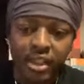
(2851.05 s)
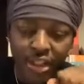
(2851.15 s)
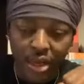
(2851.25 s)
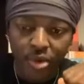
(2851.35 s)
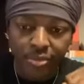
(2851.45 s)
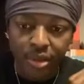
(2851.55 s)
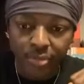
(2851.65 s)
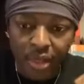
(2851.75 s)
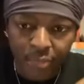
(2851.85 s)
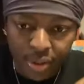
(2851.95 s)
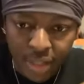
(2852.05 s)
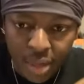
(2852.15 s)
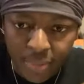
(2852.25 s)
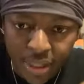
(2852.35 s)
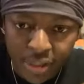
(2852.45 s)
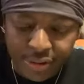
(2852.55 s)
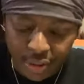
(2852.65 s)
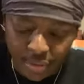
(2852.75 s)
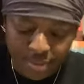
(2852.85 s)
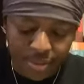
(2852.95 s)
Shalom to the mighty brother Yarmayan.
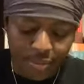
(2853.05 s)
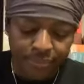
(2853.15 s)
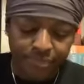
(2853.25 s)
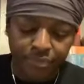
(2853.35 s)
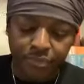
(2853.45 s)
Shalom, King.